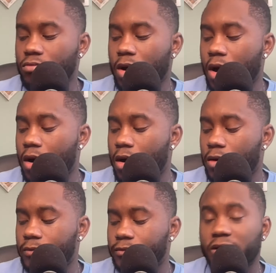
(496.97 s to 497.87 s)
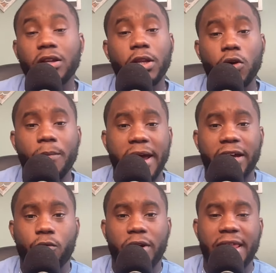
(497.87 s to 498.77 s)
Khalil Mack
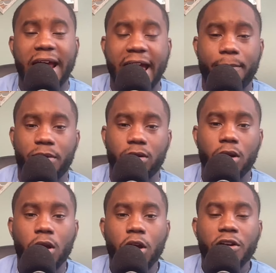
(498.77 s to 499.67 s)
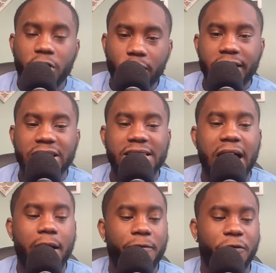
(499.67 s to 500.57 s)
when that happened. During that
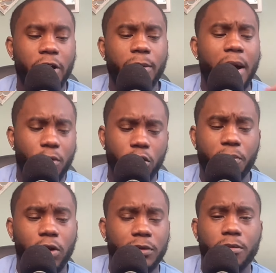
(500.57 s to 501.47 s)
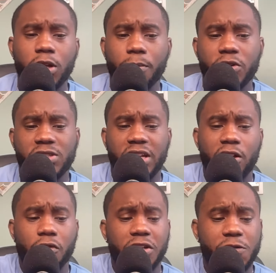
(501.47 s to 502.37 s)
time frame, I'm going to pull up the numbers
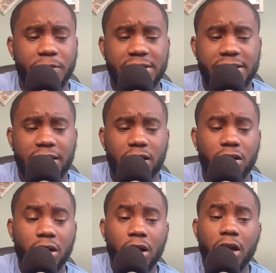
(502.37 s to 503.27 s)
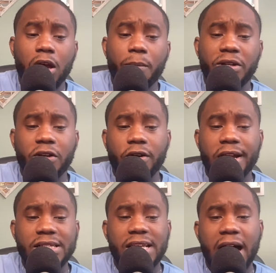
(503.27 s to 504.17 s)
here in a split second, but during
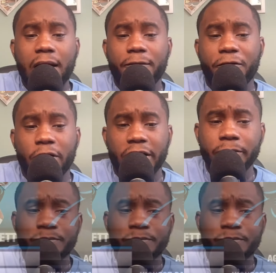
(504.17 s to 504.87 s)
that time frame,